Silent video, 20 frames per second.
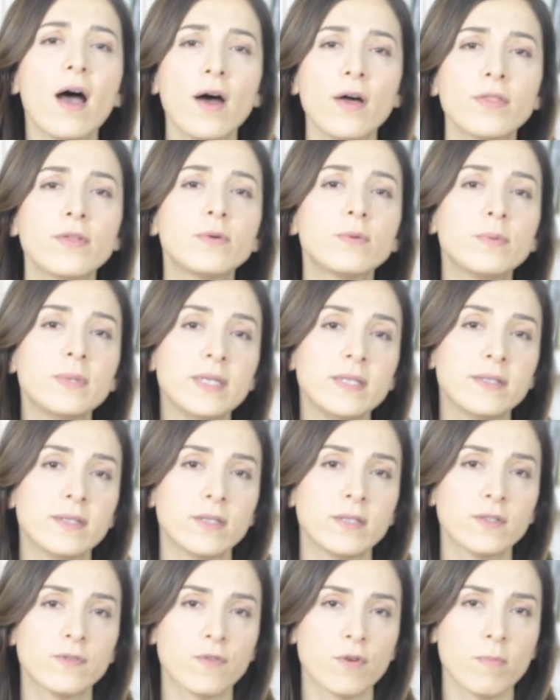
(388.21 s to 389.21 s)
other
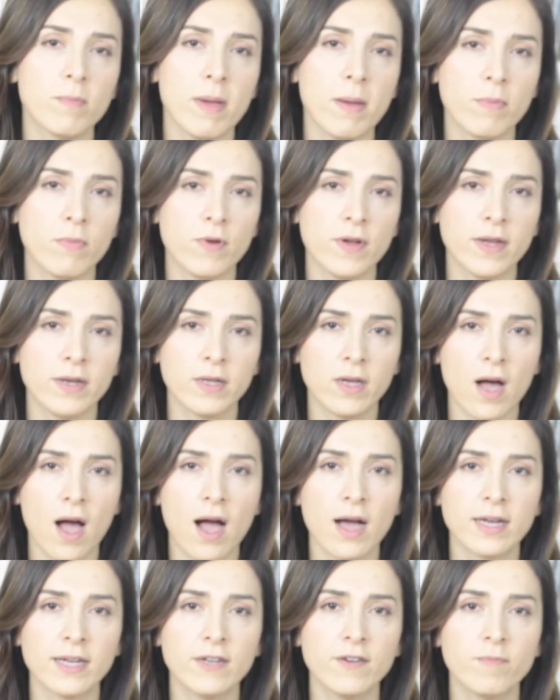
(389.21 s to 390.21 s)
reasons for memory and
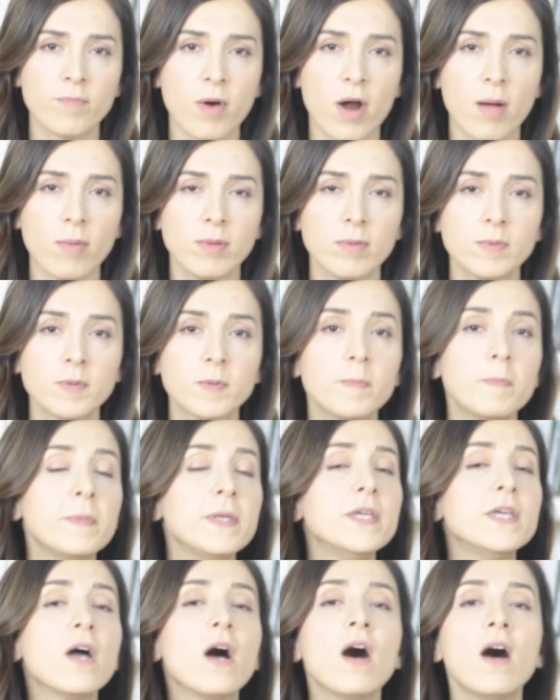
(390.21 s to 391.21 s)
cognitive problems
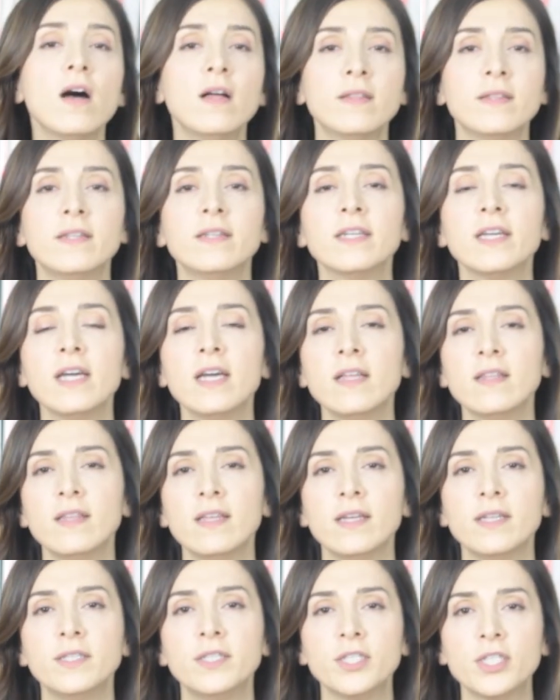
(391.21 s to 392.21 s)
beyond
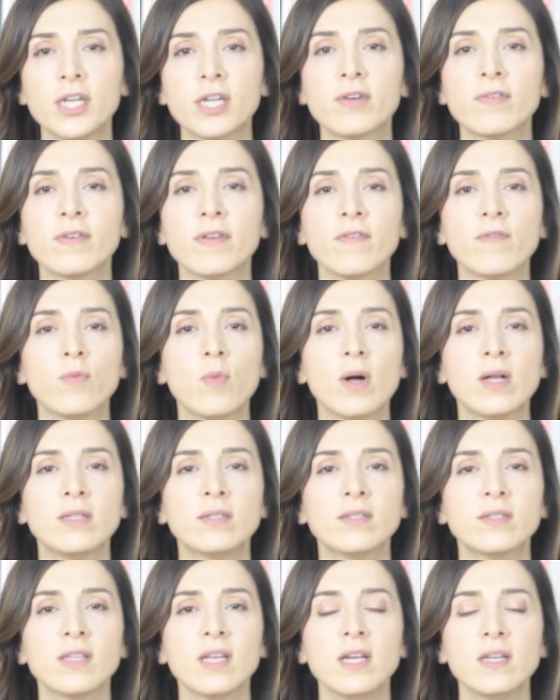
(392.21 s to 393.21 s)
the degenerative
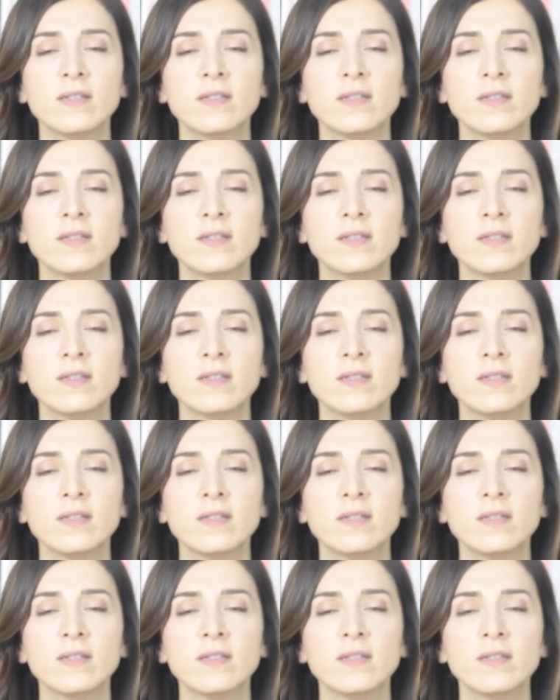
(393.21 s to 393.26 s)
ones,